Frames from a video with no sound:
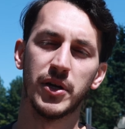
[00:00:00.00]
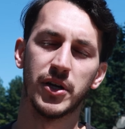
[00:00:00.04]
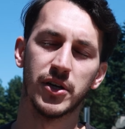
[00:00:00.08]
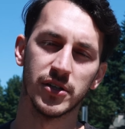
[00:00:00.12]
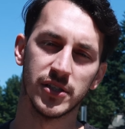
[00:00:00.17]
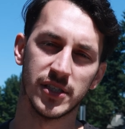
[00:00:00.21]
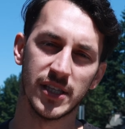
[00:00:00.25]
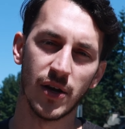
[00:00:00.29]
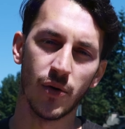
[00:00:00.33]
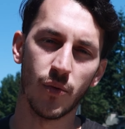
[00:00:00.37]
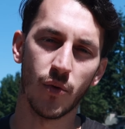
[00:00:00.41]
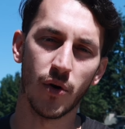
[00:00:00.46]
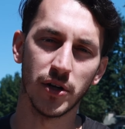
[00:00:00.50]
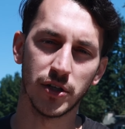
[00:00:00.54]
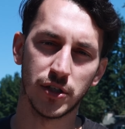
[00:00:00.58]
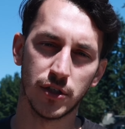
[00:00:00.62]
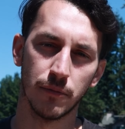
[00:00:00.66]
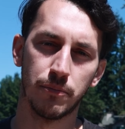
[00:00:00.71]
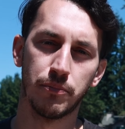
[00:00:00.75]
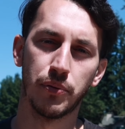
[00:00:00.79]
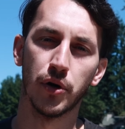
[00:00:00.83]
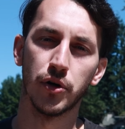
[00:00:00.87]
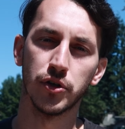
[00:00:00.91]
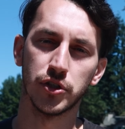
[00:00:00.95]
because they want
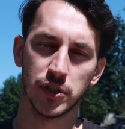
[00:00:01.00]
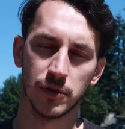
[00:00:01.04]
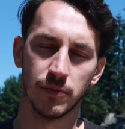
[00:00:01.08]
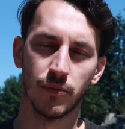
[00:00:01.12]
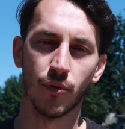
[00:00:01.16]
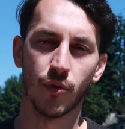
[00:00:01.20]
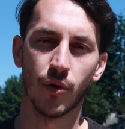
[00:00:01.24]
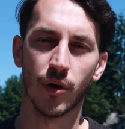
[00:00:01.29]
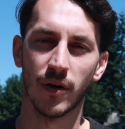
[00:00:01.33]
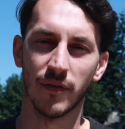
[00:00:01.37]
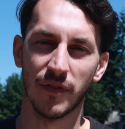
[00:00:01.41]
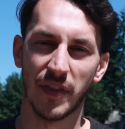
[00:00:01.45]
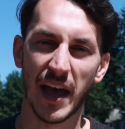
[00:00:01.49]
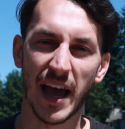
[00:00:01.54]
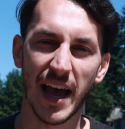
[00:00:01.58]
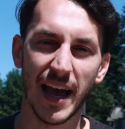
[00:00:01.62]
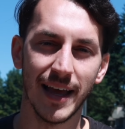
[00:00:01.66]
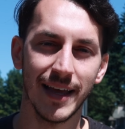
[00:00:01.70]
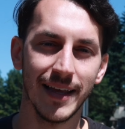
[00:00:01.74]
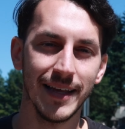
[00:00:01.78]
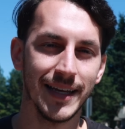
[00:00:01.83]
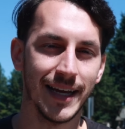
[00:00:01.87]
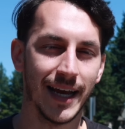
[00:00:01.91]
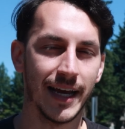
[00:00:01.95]
to push more of
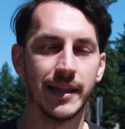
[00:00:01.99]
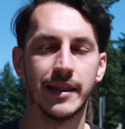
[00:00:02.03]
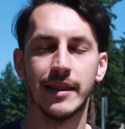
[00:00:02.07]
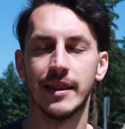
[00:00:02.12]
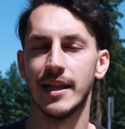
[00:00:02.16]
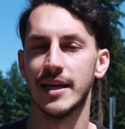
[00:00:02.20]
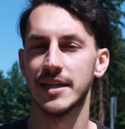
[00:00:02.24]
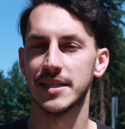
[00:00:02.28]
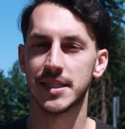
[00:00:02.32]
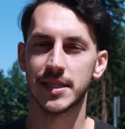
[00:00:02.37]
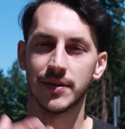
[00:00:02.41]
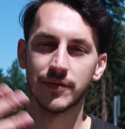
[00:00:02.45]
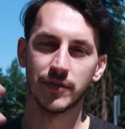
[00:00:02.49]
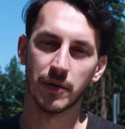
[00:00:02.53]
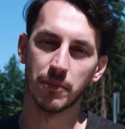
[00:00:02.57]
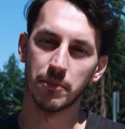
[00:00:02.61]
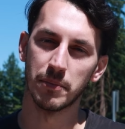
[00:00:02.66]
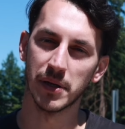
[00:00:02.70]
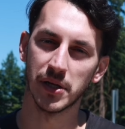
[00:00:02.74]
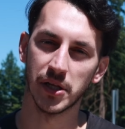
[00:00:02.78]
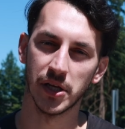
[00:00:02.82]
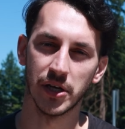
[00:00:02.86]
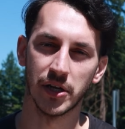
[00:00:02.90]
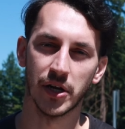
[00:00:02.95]
that and less of the
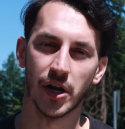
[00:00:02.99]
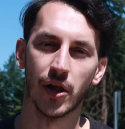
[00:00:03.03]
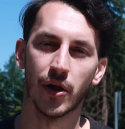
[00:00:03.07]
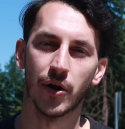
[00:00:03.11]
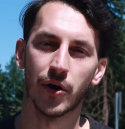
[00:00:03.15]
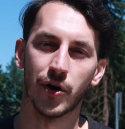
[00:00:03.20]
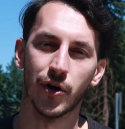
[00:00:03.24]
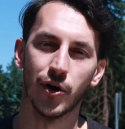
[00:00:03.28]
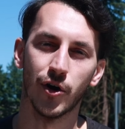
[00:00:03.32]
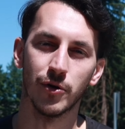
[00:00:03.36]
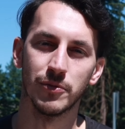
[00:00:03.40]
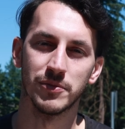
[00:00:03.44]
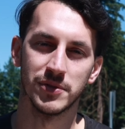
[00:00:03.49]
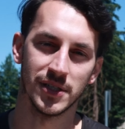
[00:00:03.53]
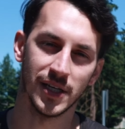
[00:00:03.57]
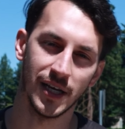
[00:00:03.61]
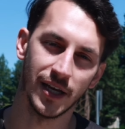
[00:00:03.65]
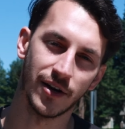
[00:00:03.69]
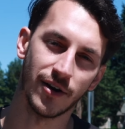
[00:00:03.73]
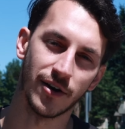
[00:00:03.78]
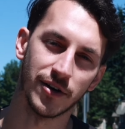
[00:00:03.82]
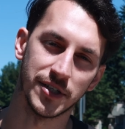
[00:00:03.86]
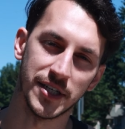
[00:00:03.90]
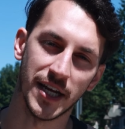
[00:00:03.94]
$1 million homes
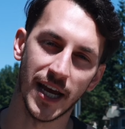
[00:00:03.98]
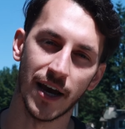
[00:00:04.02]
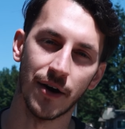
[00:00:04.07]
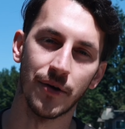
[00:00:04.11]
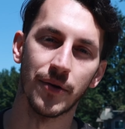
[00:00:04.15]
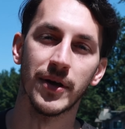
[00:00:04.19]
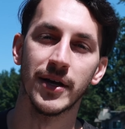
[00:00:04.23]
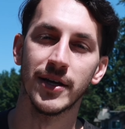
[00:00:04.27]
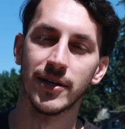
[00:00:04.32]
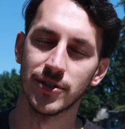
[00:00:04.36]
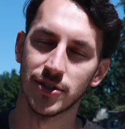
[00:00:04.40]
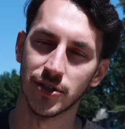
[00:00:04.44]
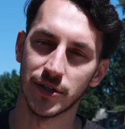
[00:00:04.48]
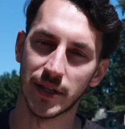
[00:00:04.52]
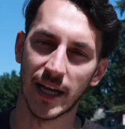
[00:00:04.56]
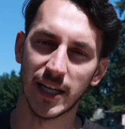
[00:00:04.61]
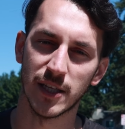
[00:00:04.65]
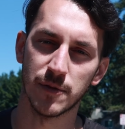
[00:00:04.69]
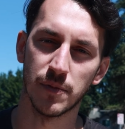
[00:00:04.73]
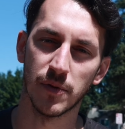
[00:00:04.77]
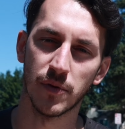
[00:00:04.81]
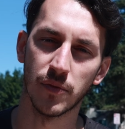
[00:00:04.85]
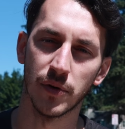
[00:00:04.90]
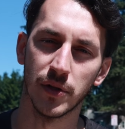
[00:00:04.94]
in our town. So
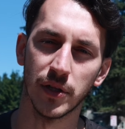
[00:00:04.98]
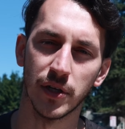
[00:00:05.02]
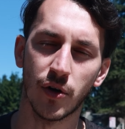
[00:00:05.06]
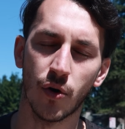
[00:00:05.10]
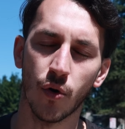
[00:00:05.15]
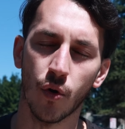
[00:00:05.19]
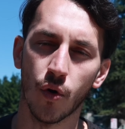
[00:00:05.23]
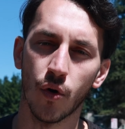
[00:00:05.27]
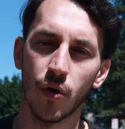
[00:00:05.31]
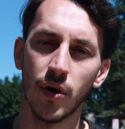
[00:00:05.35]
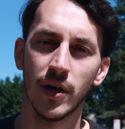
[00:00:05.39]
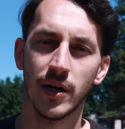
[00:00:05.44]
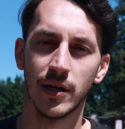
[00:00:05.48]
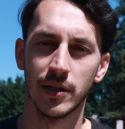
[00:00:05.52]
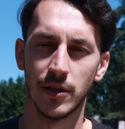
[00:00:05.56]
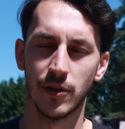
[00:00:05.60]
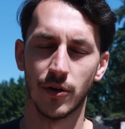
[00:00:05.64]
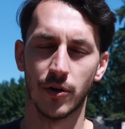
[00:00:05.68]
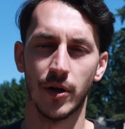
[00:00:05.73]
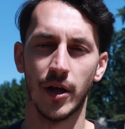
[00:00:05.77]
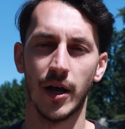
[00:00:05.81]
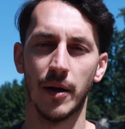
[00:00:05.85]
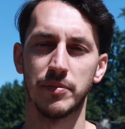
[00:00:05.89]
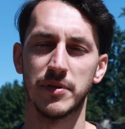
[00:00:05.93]
that's been really cool.
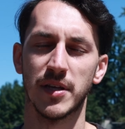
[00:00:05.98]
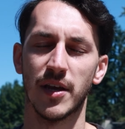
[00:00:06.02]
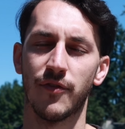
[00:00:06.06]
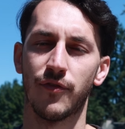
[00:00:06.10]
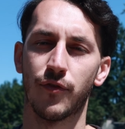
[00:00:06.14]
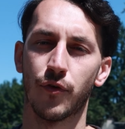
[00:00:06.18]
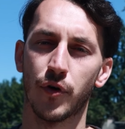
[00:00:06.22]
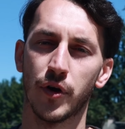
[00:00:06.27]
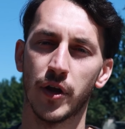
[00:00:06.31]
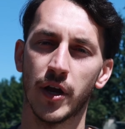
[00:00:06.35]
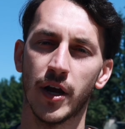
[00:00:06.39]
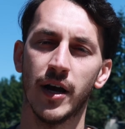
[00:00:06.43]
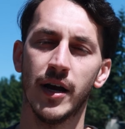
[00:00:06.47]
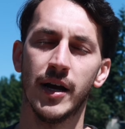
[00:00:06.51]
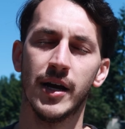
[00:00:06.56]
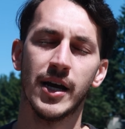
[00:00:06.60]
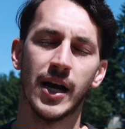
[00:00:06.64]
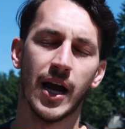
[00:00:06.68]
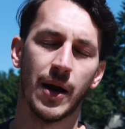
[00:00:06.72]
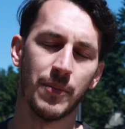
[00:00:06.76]
A little update for you.